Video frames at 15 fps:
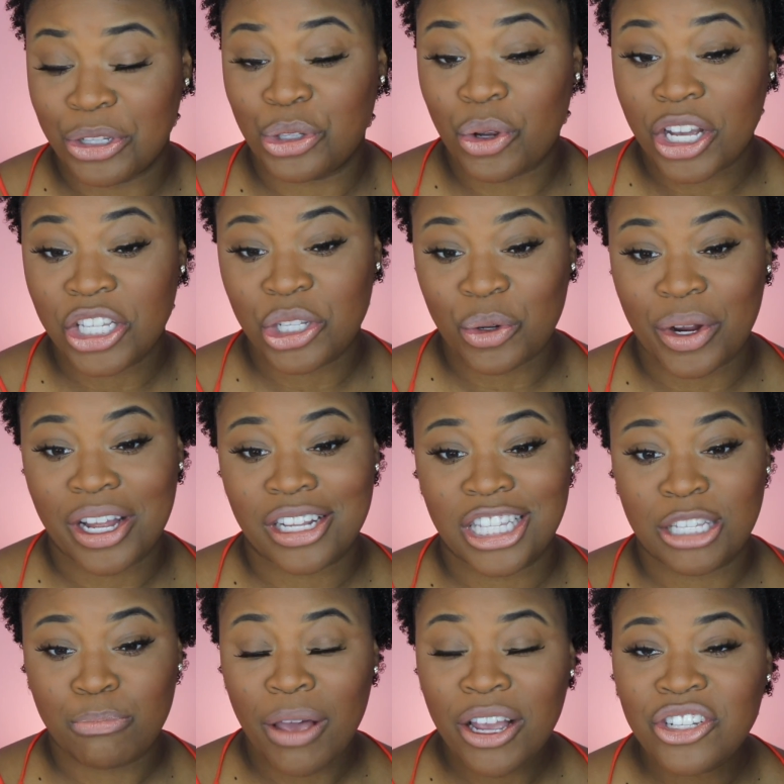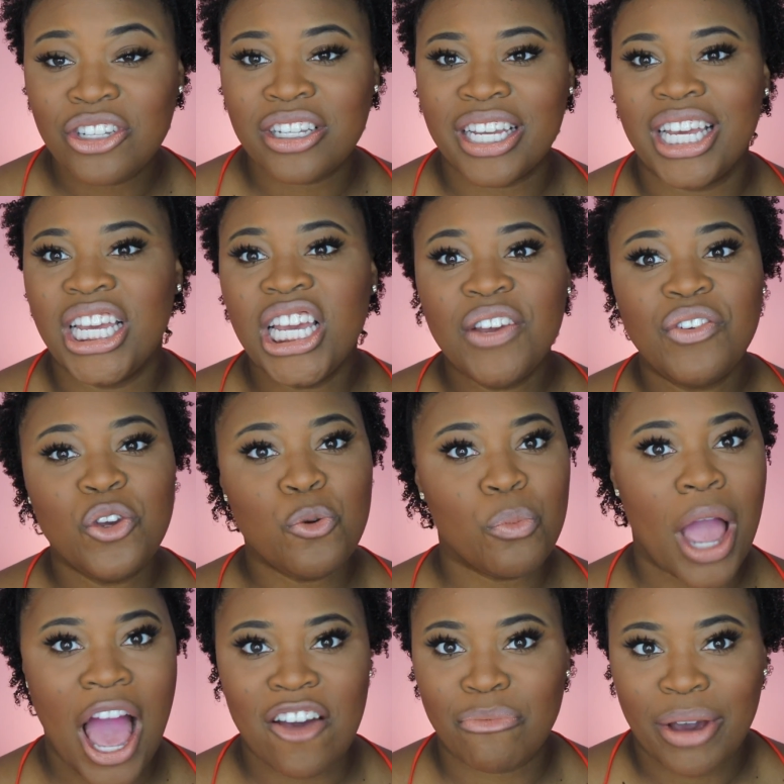drugstore, especially if you
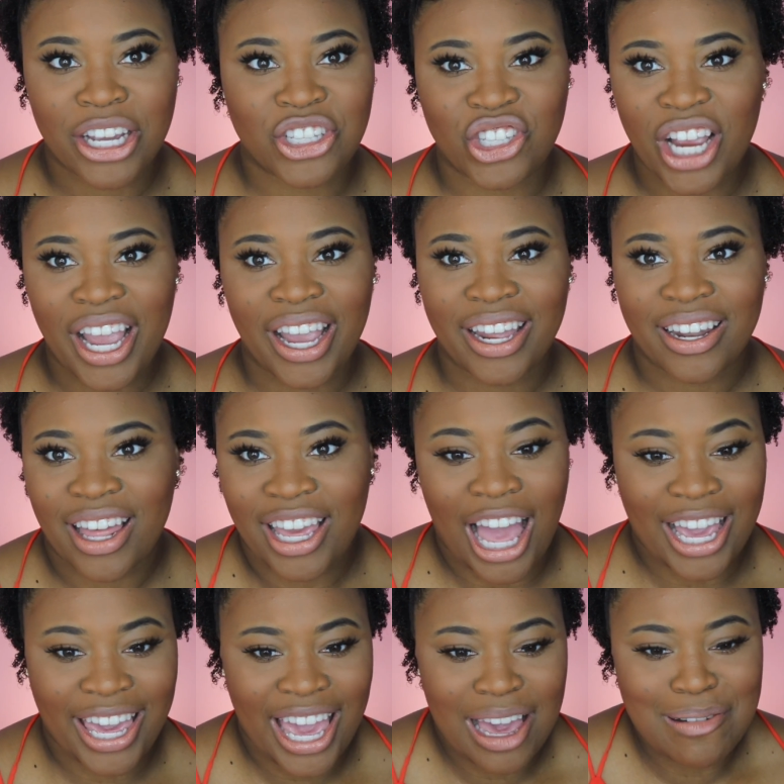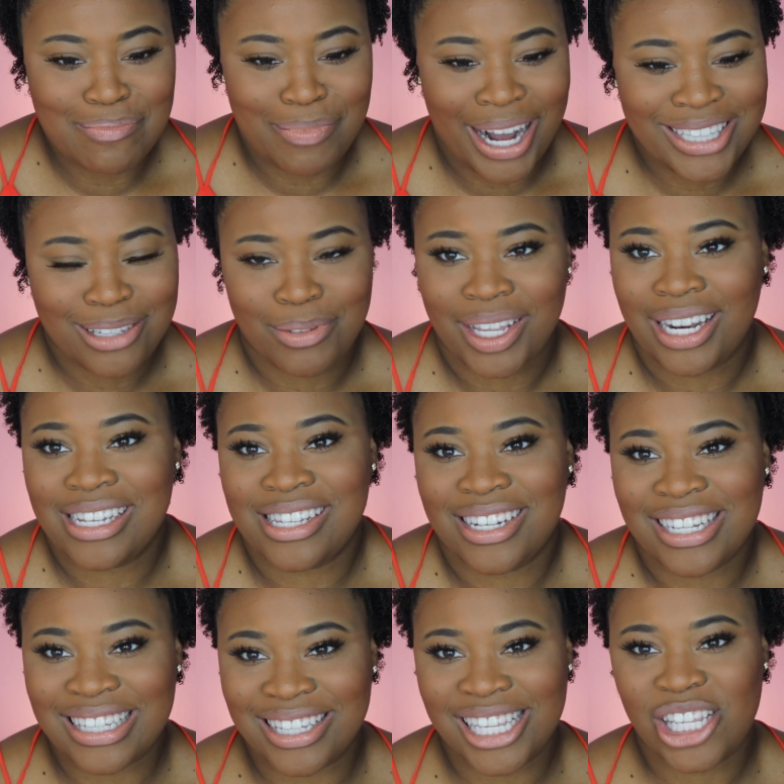have my shade. Like, I can't buy something that doesn't
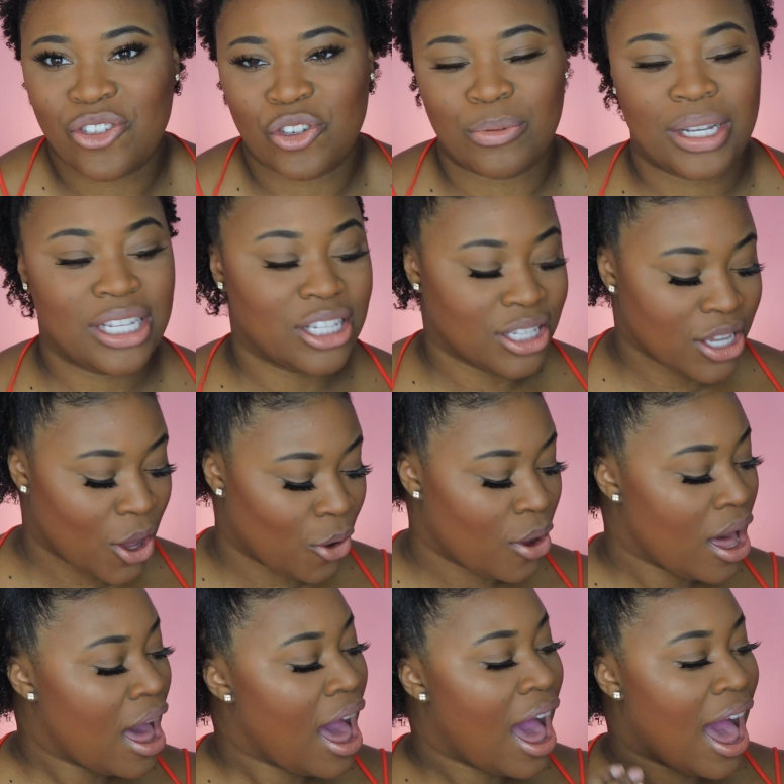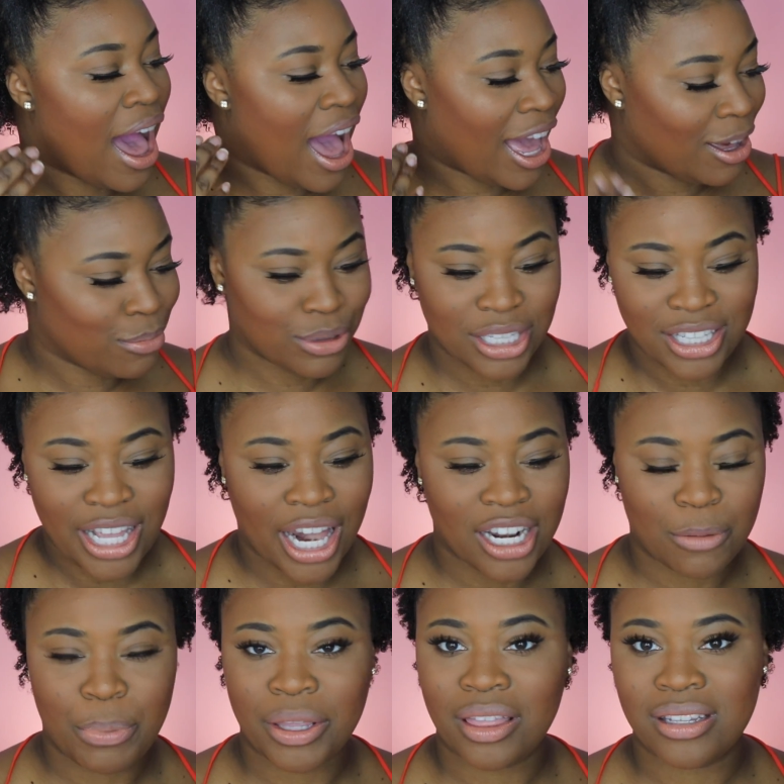exist for me. So I was excited
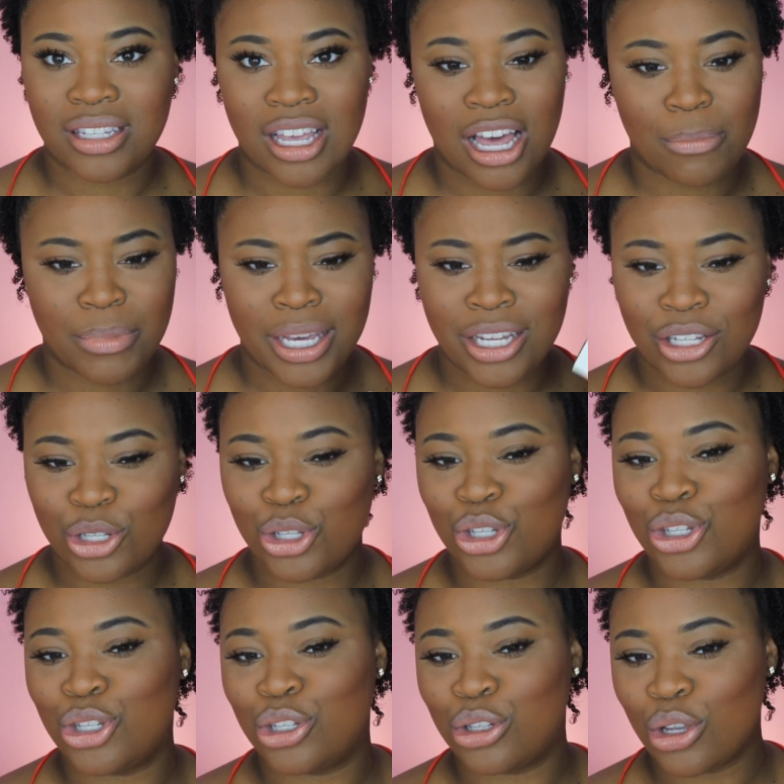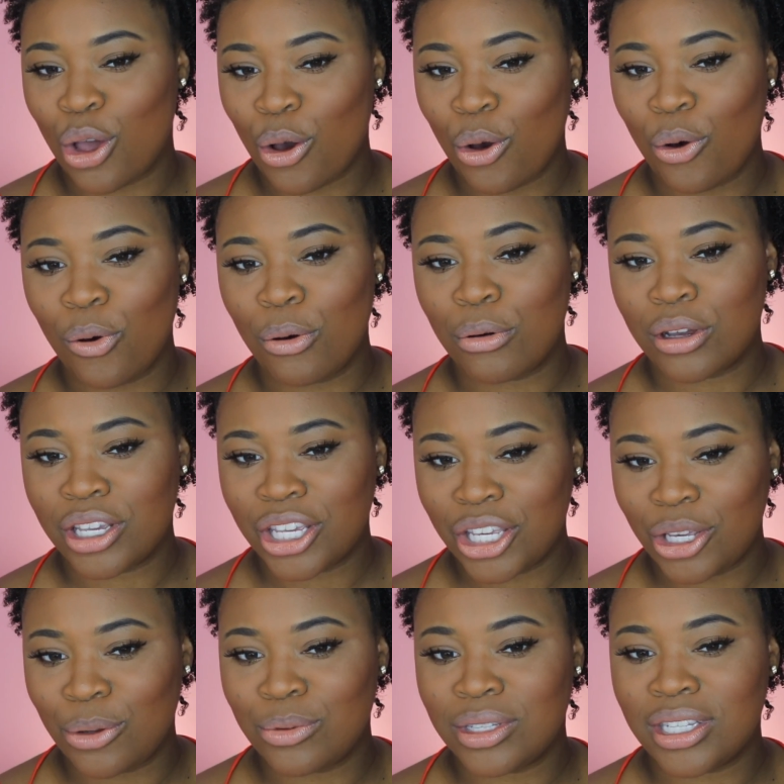to pick this up. It's so
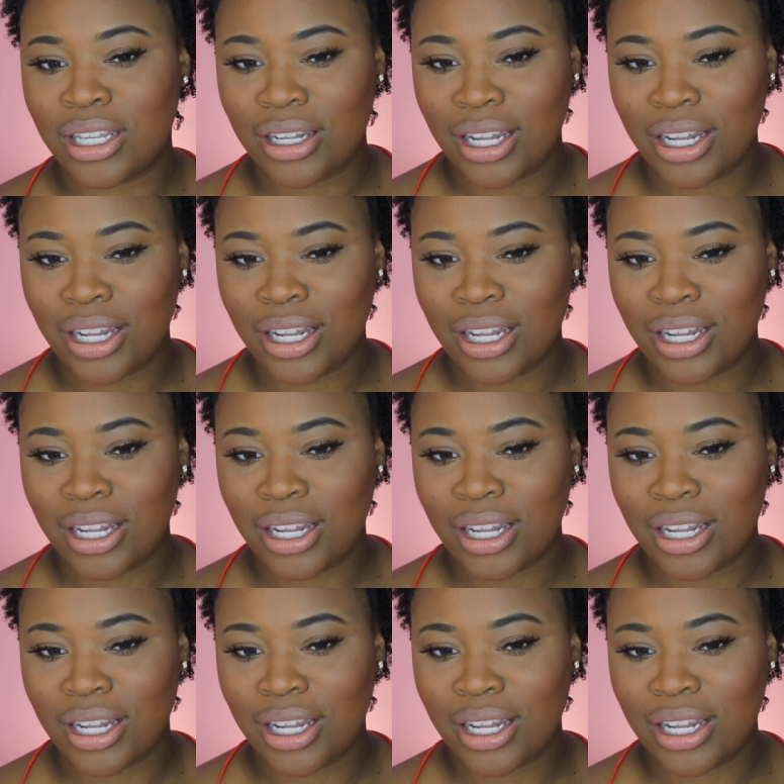cute to